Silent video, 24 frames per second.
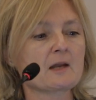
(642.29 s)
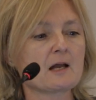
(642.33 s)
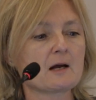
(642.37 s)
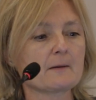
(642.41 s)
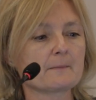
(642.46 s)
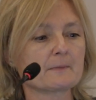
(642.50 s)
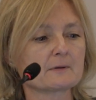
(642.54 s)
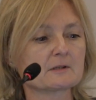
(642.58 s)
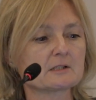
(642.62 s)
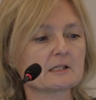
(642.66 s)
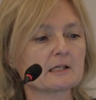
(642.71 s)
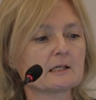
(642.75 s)
A
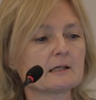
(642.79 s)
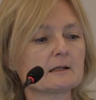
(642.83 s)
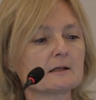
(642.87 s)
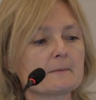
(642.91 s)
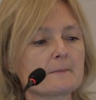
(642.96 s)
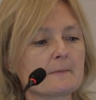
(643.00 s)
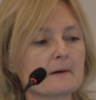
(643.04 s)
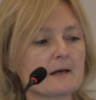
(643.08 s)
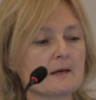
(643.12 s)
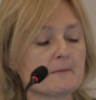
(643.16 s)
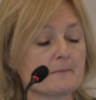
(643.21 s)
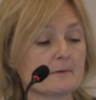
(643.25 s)

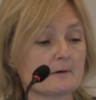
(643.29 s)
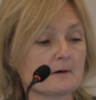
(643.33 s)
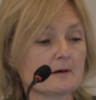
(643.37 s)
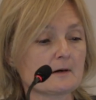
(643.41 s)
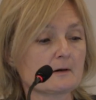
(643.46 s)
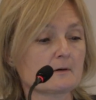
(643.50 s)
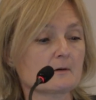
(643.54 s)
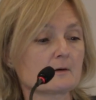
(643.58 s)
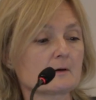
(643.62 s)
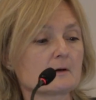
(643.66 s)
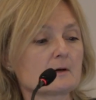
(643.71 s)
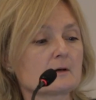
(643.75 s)
particular
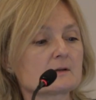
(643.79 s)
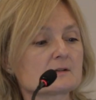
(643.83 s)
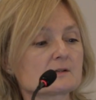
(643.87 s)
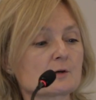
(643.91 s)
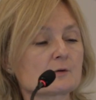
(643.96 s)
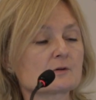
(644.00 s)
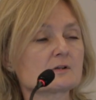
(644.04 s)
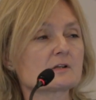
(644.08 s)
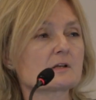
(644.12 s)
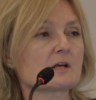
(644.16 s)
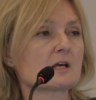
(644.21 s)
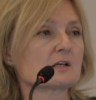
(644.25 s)
paper
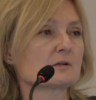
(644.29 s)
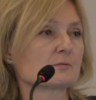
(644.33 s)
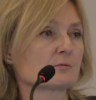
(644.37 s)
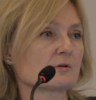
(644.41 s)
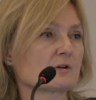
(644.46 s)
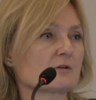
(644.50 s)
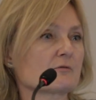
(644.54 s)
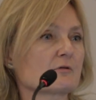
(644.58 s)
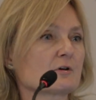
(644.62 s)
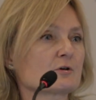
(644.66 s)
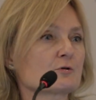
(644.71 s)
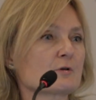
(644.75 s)
associated with
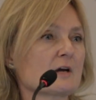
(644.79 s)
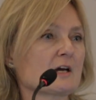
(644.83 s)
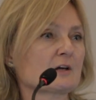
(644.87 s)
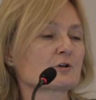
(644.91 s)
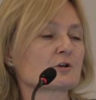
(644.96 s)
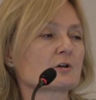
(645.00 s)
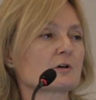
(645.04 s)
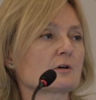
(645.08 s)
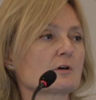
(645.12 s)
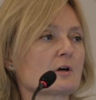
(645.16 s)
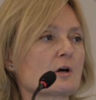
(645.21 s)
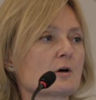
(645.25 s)
the
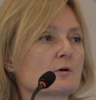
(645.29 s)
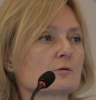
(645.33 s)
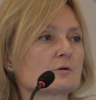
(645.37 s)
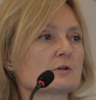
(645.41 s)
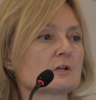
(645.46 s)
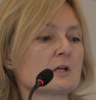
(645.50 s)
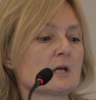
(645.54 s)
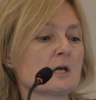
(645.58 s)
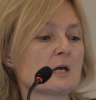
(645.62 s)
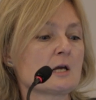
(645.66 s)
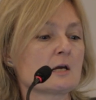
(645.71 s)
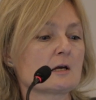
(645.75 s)
retraction note.
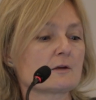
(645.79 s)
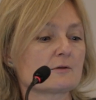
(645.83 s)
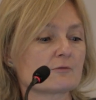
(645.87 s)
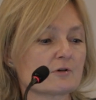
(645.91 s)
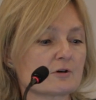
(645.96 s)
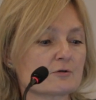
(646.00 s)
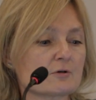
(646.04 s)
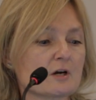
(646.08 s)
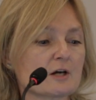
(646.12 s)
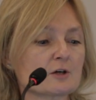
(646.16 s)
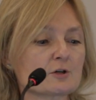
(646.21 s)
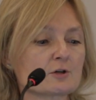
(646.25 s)
The
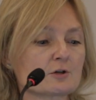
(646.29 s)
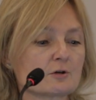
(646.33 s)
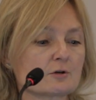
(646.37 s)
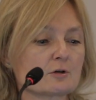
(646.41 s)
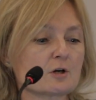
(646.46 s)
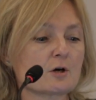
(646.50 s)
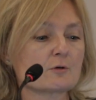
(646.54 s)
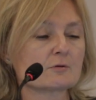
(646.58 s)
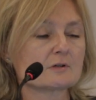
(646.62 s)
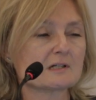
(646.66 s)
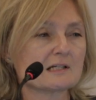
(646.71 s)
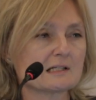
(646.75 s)
retraction
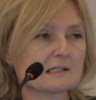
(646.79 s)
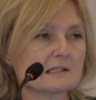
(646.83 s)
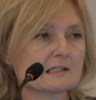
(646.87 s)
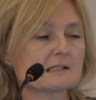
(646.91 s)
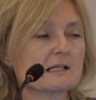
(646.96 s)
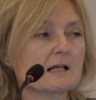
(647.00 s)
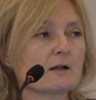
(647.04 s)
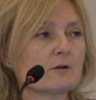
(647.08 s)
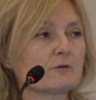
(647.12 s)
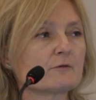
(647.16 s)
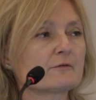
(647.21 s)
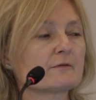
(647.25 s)
note
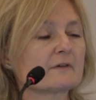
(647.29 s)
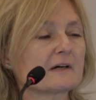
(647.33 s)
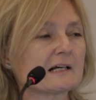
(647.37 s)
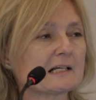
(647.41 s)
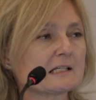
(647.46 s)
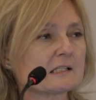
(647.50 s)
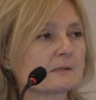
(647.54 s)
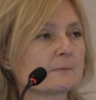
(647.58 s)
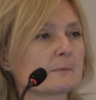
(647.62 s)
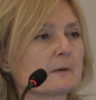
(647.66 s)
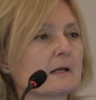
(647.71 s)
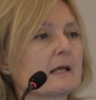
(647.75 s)
itself
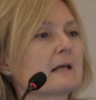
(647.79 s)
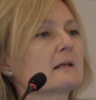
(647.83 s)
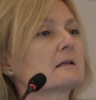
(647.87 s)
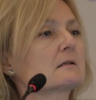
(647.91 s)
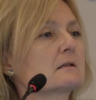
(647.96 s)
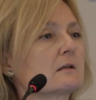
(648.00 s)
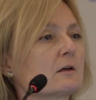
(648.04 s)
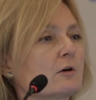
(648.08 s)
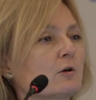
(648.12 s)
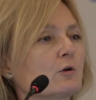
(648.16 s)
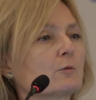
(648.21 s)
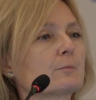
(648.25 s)

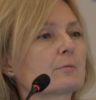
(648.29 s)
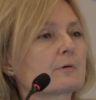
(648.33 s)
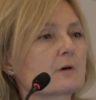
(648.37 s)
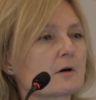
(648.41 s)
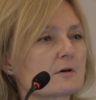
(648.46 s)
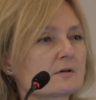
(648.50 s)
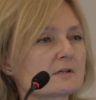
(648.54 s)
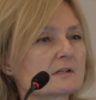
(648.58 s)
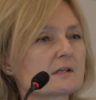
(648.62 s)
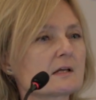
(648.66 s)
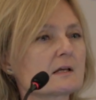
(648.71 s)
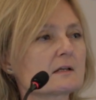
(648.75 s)
explains the whole
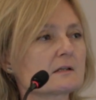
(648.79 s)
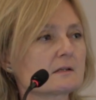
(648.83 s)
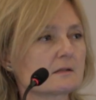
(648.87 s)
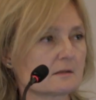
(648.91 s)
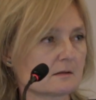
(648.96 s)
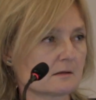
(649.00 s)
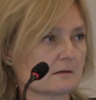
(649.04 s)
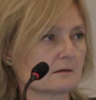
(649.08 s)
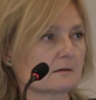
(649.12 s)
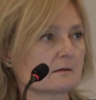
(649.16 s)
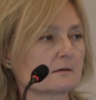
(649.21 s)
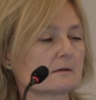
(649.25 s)

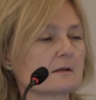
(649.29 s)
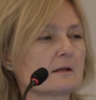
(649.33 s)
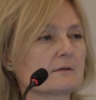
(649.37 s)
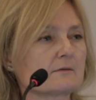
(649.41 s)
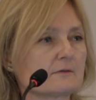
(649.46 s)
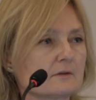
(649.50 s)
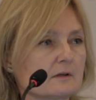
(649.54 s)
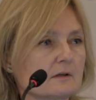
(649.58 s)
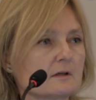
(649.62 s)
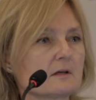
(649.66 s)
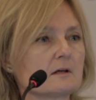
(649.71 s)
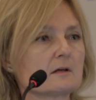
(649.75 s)
process
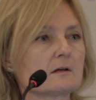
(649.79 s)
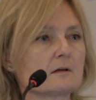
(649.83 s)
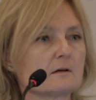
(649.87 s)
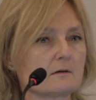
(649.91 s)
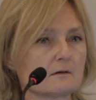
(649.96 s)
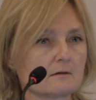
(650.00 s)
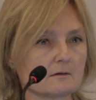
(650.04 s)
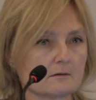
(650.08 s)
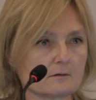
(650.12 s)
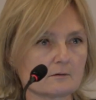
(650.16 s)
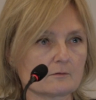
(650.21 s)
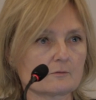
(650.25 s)
that
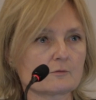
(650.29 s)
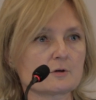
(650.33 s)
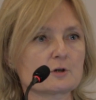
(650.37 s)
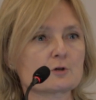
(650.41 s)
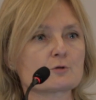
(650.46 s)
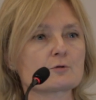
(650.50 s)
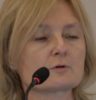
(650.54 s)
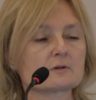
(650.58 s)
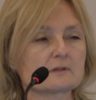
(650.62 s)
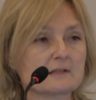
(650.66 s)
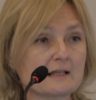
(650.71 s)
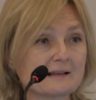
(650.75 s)

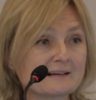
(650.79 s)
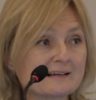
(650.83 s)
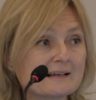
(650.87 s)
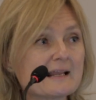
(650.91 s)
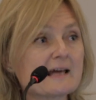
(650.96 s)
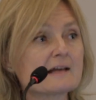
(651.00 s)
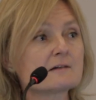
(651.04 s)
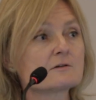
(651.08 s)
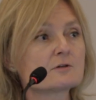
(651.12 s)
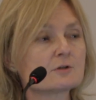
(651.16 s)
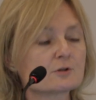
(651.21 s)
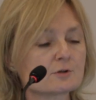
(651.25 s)

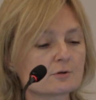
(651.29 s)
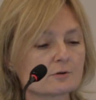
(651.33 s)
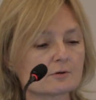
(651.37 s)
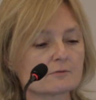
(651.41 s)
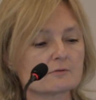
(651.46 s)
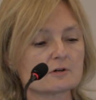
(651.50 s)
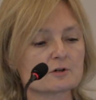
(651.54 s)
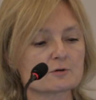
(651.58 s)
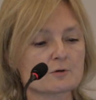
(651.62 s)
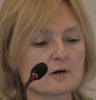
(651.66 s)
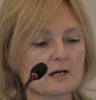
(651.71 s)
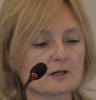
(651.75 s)
led to the
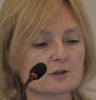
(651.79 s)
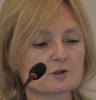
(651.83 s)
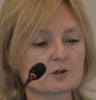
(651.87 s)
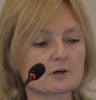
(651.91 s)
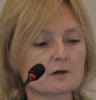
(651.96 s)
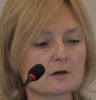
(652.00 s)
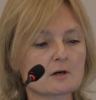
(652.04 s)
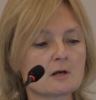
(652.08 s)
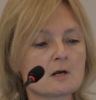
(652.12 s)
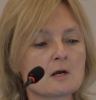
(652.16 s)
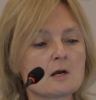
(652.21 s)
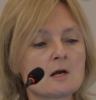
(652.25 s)

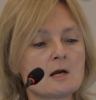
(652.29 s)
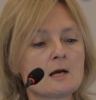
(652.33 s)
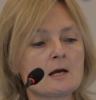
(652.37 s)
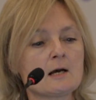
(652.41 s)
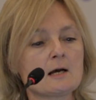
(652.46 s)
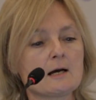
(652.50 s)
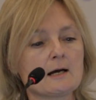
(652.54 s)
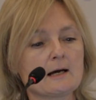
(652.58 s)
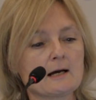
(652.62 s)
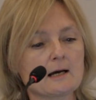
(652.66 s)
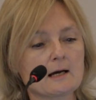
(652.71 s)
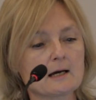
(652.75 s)
retraction,
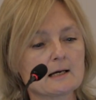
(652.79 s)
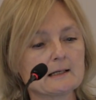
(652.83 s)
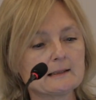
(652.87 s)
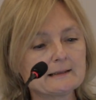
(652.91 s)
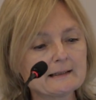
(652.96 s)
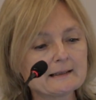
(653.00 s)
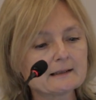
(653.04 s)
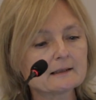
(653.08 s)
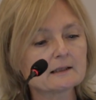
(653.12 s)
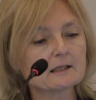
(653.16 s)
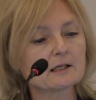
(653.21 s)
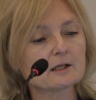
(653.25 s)

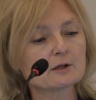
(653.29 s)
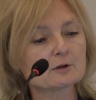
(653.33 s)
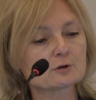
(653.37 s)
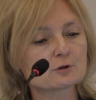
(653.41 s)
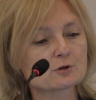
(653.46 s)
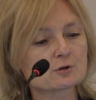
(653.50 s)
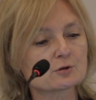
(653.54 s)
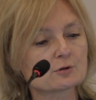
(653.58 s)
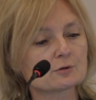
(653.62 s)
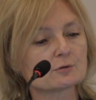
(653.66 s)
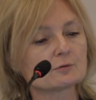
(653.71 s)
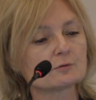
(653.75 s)
linking
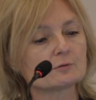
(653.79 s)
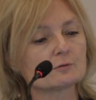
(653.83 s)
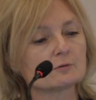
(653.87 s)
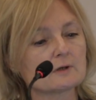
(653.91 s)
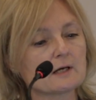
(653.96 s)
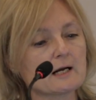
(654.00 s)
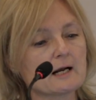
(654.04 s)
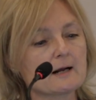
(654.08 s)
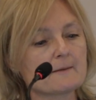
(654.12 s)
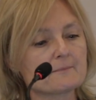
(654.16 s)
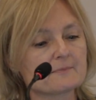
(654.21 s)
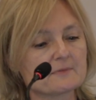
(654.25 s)
to
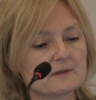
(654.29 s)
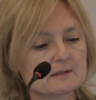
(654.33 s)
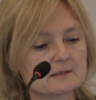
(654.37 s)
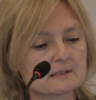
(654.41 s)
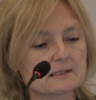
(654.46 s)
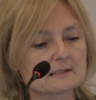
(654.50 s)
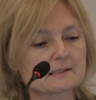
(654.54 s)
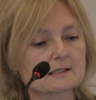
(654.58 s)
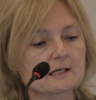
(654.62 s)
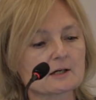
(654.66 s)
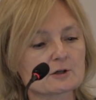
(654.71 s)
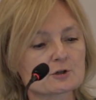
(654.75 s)
the
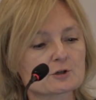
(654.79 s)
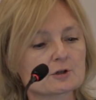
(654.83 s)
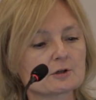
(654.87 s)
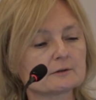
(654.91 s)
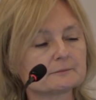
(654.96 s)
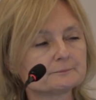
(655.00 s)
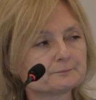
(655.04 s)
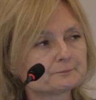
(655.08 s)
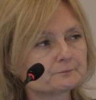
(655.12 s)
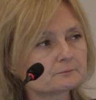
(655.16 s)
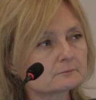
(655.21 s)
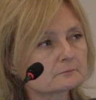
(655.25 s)

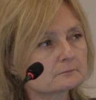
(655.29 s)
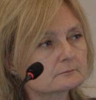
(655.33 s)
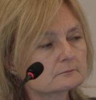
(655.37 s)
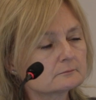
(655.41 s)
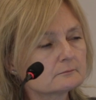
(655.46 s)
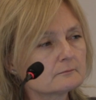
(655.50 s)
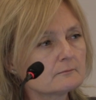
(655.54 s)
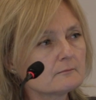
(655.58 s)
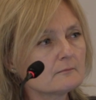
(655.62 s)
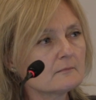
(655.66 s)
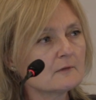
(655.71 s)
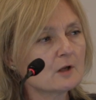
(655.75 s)
discussion
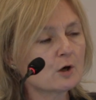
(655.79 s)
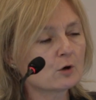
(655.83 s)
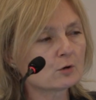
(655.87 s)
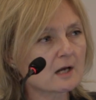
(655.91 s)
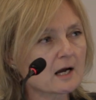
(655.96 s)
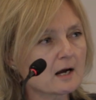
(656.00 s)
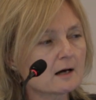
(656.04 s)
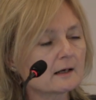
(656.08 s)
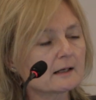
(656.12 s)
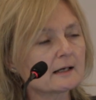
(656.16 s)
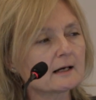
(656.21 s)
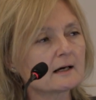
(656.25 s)
on
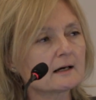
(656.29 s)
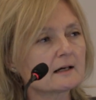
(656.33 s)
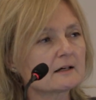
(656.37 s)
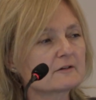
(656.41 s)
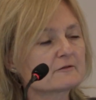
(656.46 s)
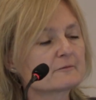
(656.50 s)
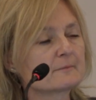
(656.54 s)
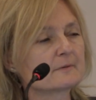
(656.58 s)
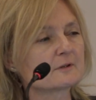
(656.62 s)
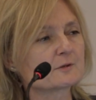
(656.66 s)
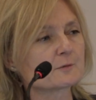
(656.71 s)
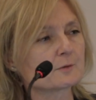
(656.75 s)

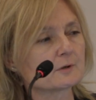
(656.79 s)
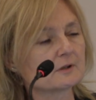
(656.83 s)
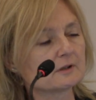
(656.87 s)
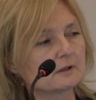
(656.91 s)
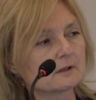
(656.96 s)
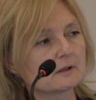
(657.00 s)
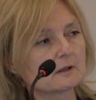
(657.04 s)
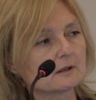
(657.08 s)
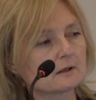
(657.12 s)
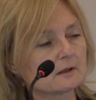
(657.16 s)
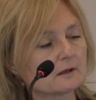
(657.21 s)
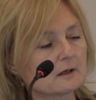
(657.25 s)
archive between
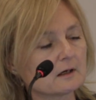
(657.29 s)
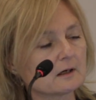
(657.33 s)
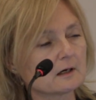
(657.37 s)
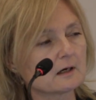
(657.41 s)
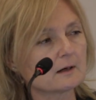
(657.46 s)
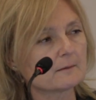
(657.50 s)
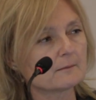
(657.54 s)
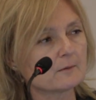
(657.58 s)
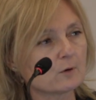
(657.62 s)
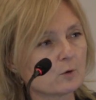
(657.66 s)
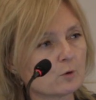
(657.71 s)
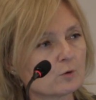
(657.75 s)
the
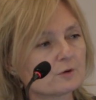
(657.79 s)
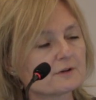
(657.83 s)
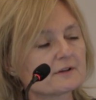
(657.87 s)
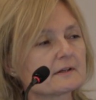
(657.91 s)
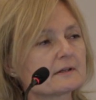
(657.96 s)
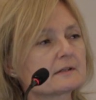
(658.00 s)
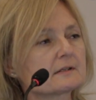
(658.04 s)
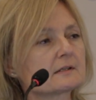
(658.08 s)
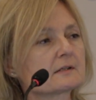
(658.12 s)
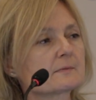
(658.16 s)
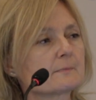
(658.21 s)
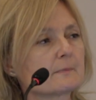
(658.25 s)

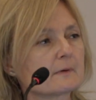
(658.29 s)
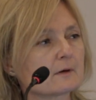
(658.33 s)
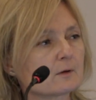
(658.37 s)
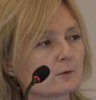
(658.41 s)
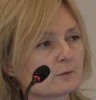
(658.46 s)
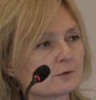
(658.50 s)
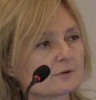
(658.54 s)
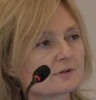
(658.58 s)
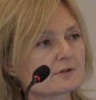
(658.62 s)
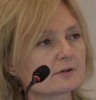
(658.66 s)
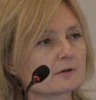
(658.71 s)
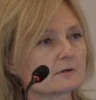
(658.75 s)
authors, but
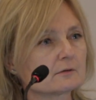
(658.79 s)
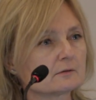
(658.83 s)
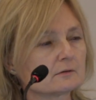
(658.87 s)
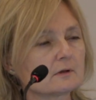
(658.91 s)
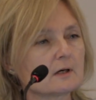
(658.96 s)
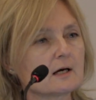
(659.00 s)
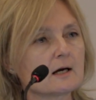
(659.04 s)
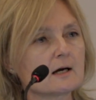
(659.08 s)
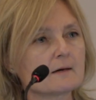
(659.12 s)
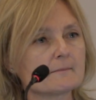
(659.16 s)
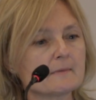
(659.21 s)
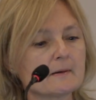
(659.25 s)

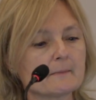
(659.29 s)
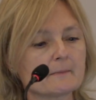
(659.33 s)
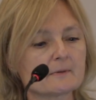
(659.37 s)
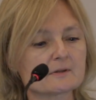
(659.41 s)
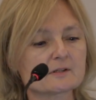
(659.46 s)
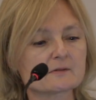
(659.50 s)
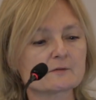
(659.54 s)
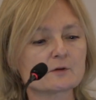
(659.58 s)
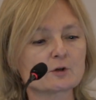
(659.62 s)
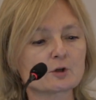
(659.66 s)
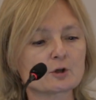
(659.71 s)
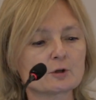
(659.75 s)
also
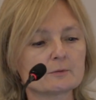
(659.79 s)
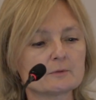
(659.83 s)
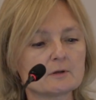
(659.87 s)
members of the